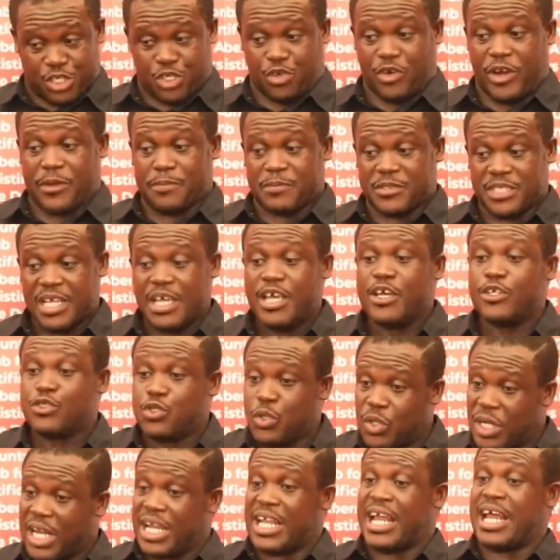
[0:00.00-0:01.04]
script,
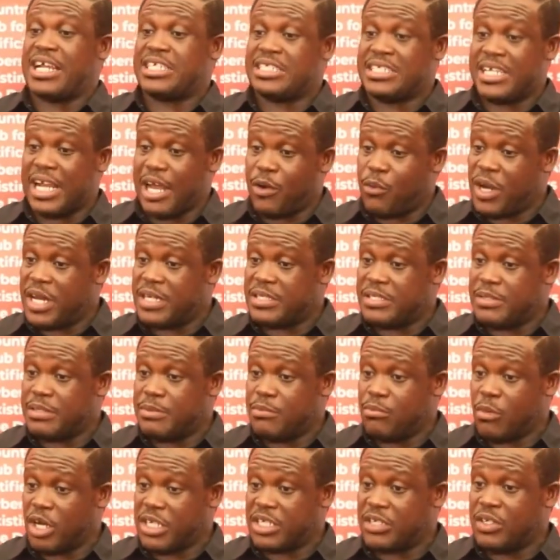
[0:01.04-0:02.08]
do the large language
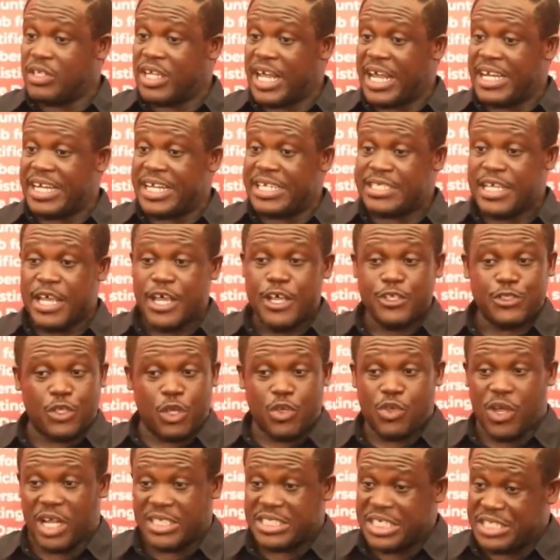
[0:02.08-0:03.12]
model learnings, so
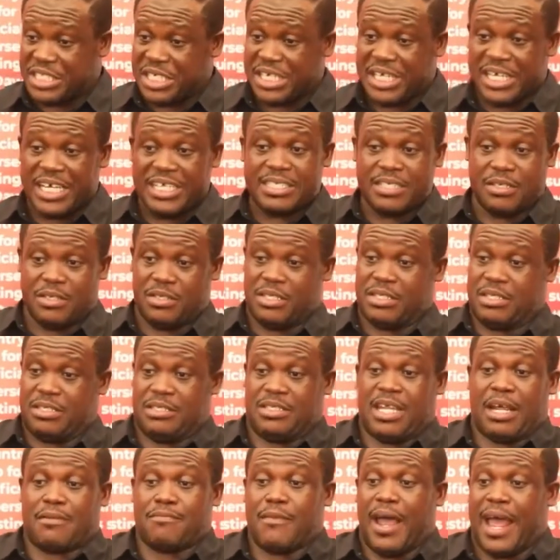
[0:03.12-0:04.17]
you are teaching it
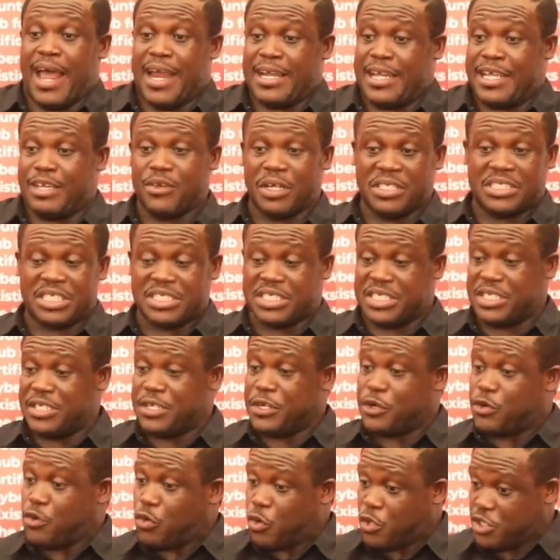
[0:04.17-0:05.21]
Dagbani, you are teaching
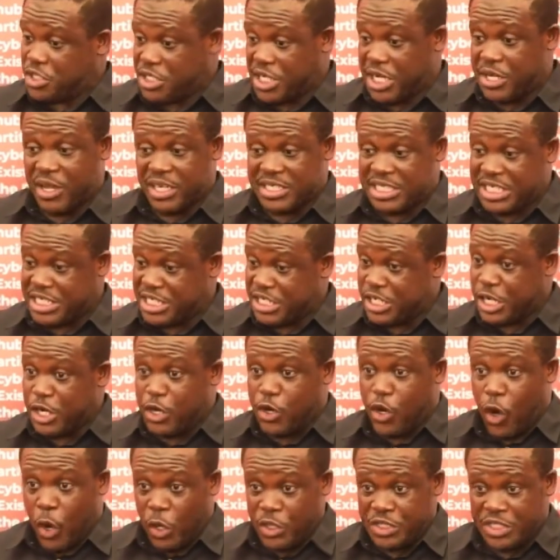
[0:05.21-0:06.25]
it Grushe, you are teaching it
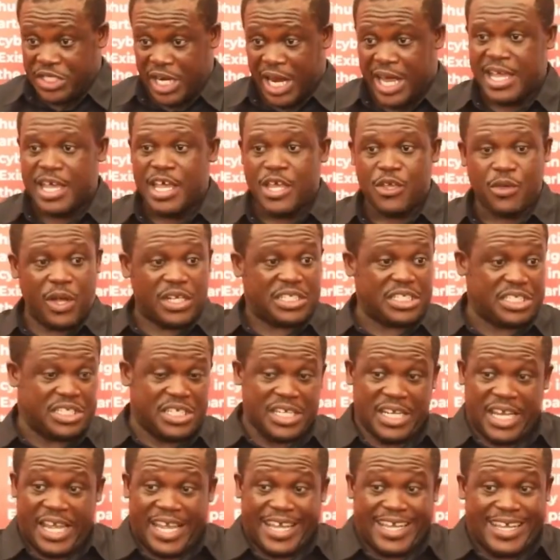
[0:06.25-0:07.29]
Gonja, you are
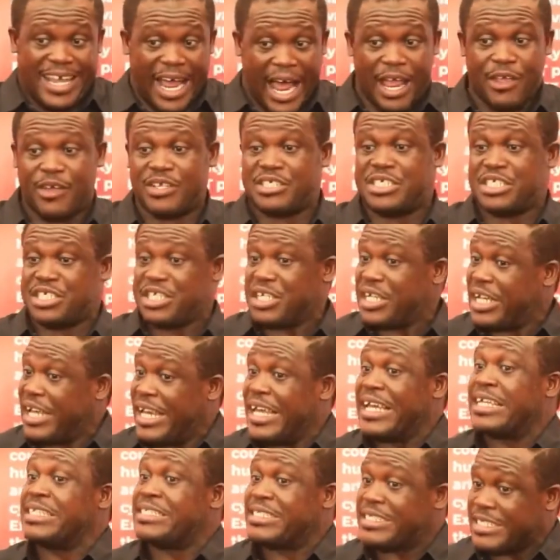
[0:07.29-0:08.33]
teaching it Ga, you are teaching
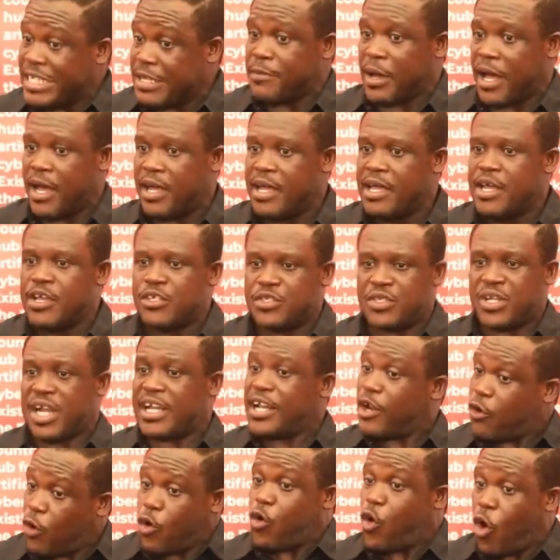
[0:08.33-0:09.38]
it Enzima, so that
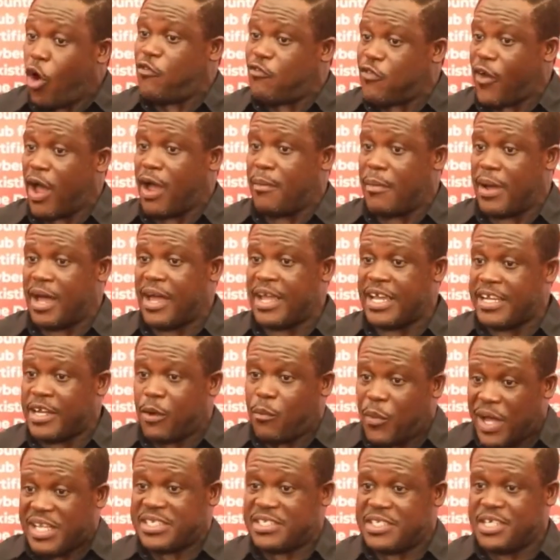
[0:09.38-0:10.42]
the cocoa farmer in the
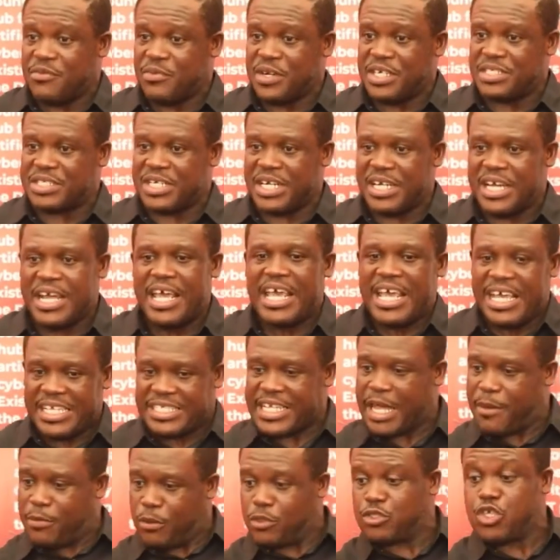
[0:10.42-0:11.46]
western region is
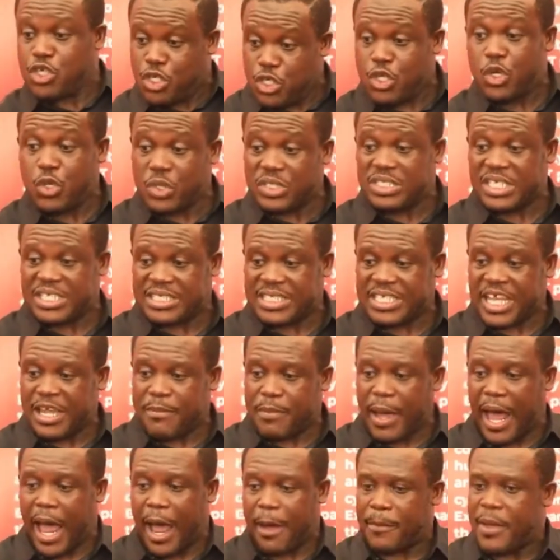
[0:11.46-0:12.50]
able to use the
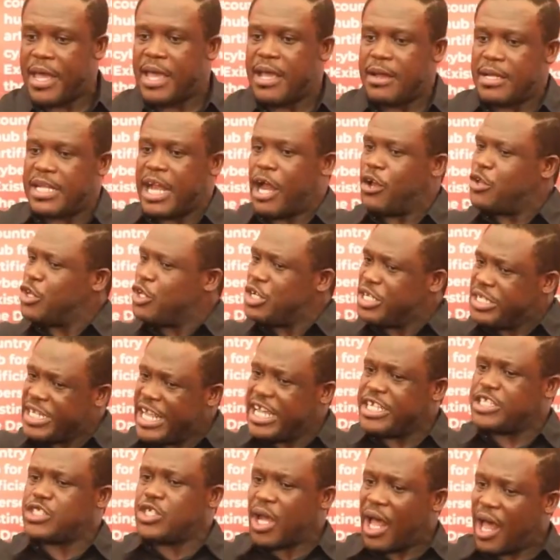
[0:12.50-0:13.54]
same app. Now you
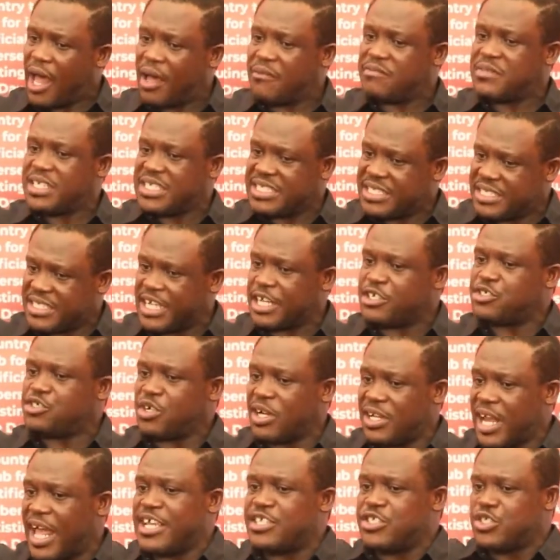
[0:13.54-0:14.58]
need to have the
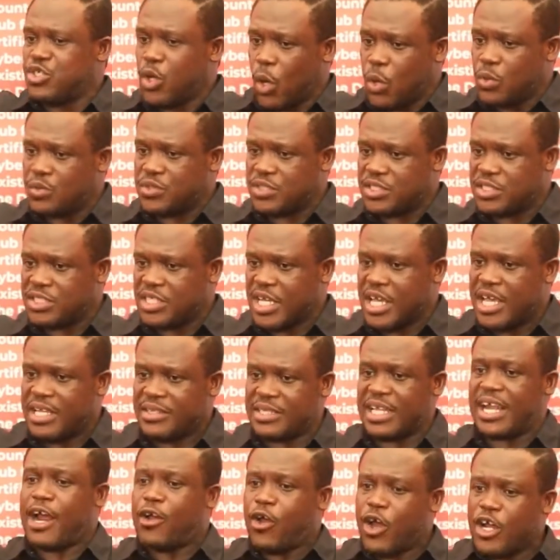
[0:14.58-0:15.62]
centralized zones
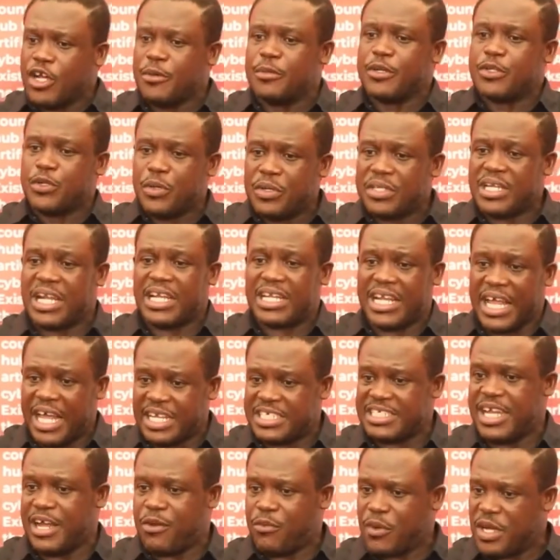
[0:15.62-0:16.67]
that are going to be doing the
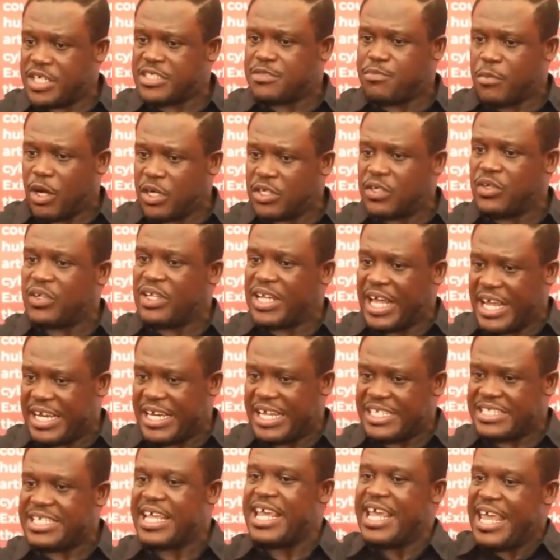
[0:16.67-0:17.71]
large language model
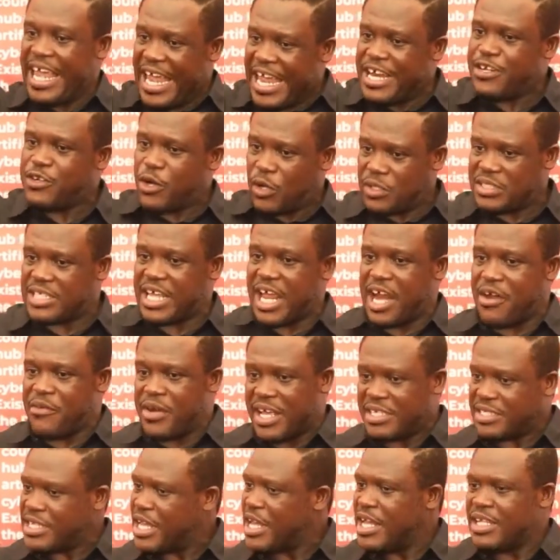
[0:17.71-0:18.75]
learnings in those
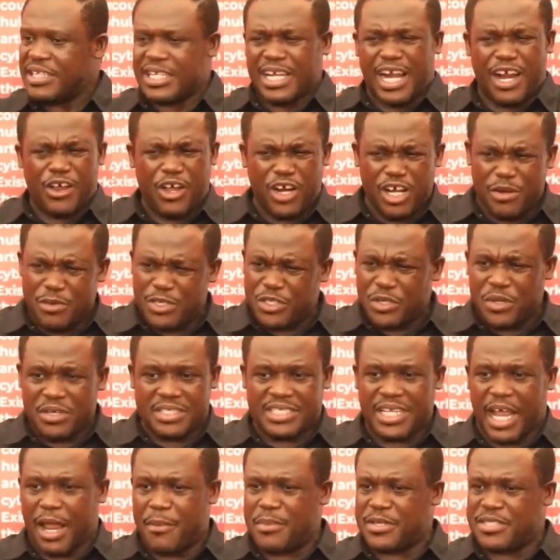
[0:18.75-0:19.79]
areas, that are going to be doing
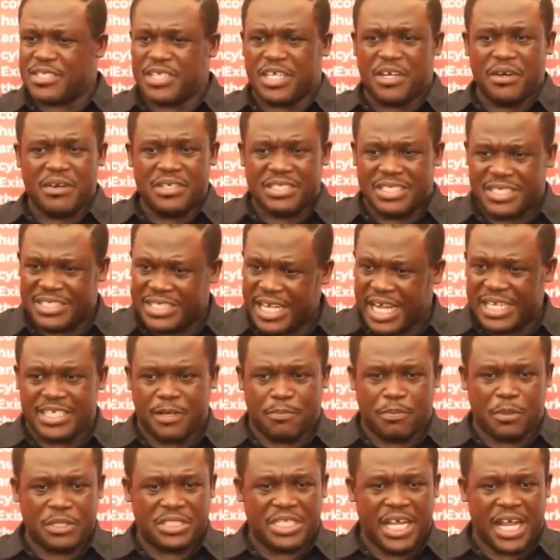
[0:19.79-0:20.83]
cybersecurity,
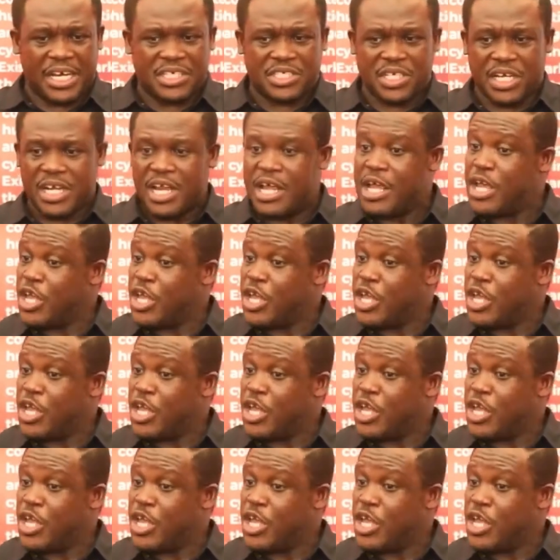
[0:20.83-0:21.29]
data protection.